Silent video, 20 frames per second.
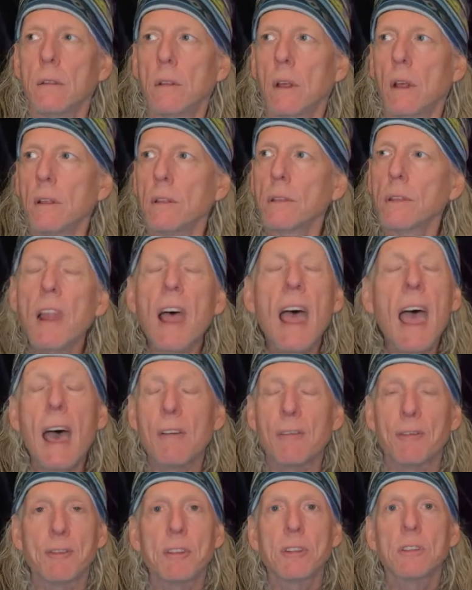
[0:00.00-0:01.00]

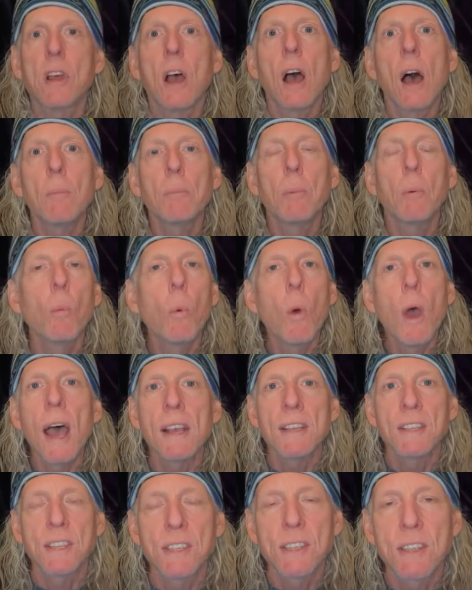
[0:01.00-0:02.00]
left, top
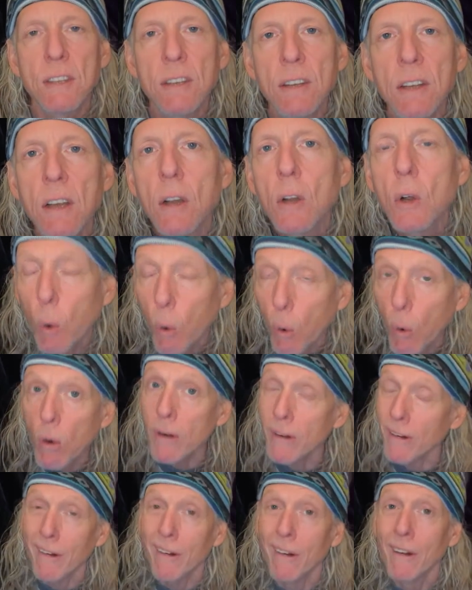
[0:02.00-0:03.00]
west
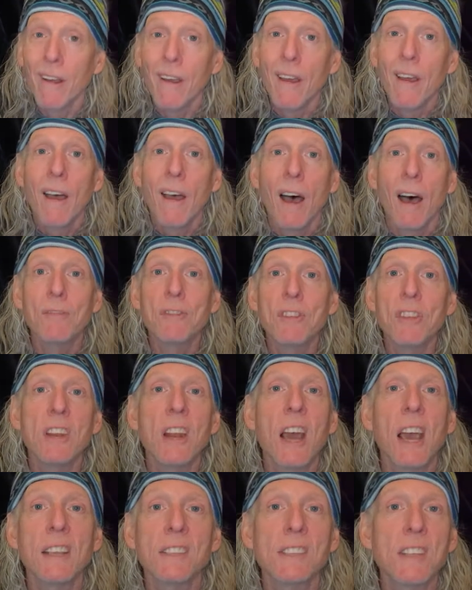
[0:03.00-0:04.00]
corner of the
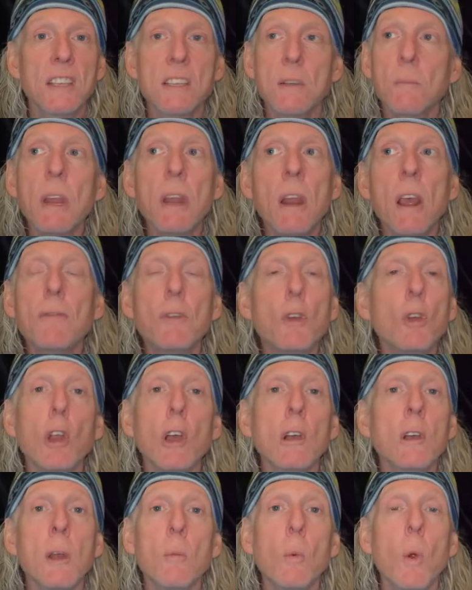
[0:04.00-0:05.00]
United States. I mean, if you
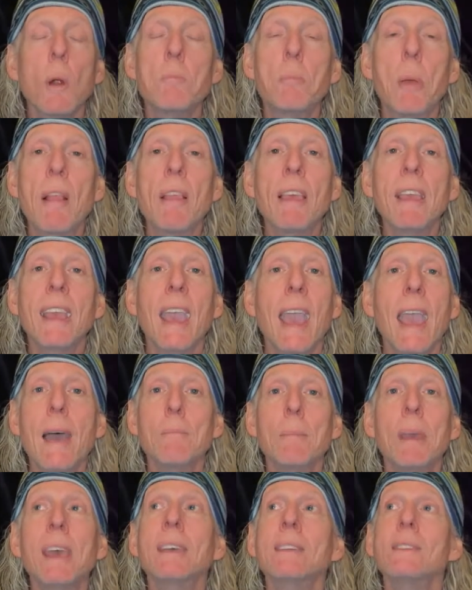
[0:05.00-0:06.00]
look at where
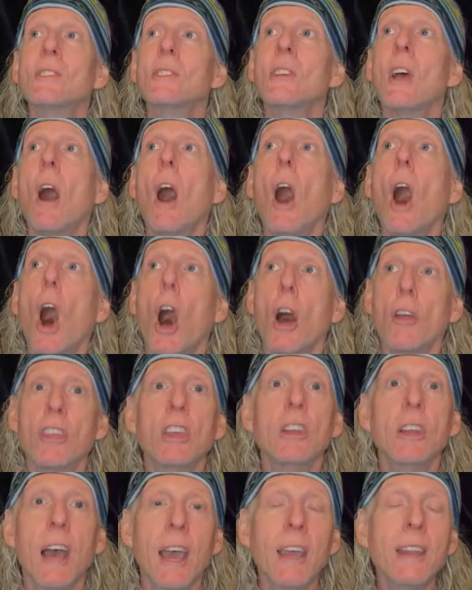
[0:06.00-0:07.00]
Bellingham is on the
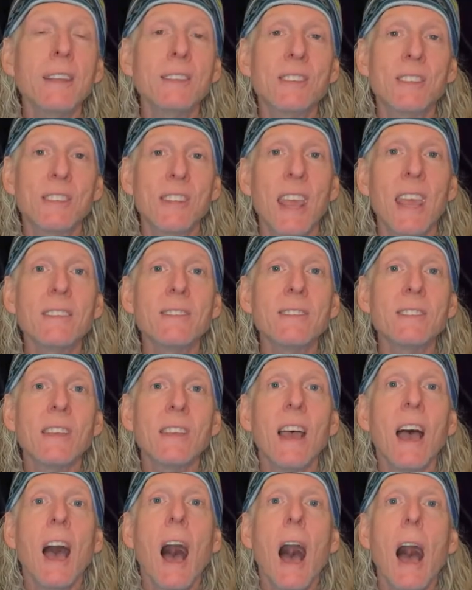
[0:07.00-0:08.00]
United States,
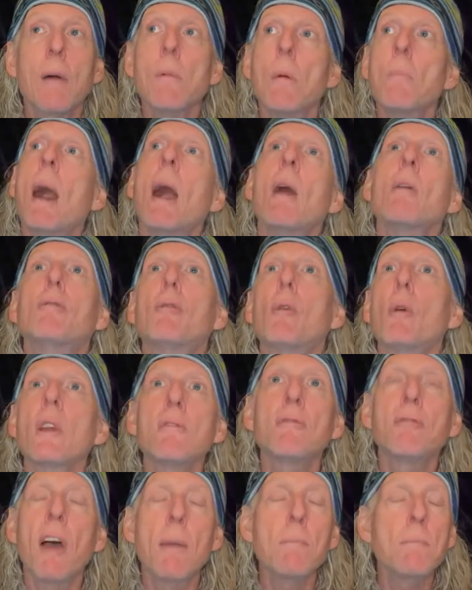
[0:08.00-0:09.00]
I'm about
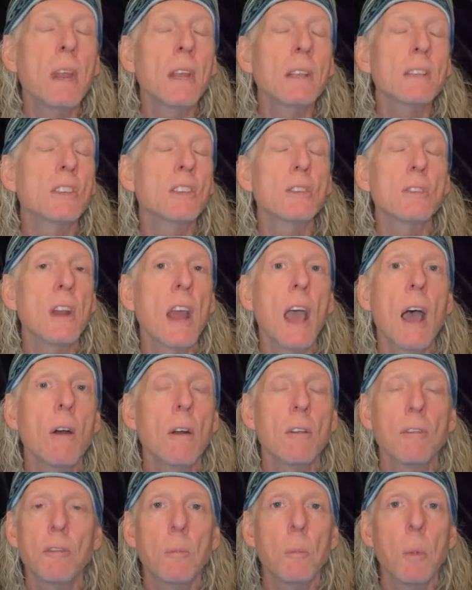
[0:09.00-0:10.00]
45 minutes to an
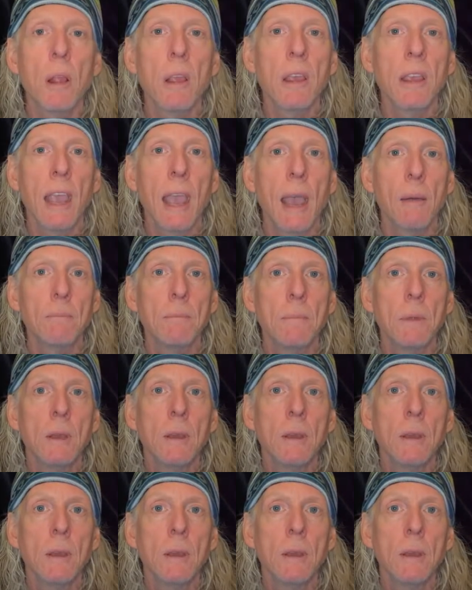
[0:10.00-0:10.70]
hour from Bellingham.